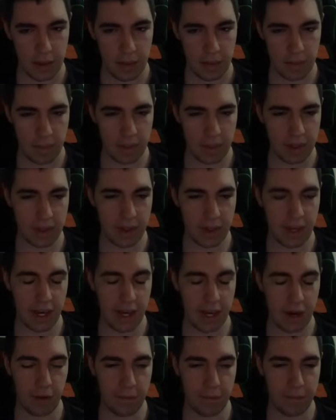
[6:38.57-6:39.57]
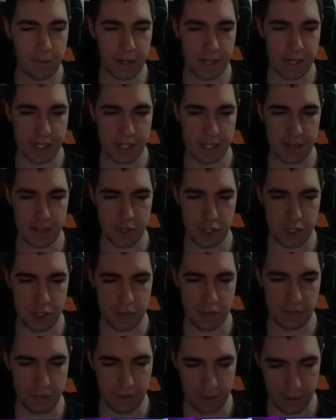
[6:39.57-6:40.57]
But now things have
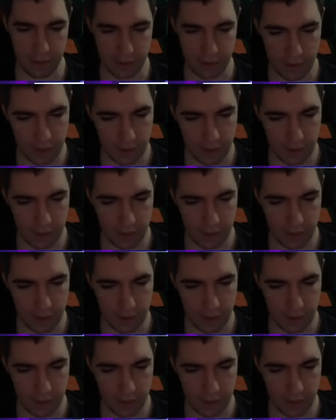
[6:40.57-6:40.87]
shifted.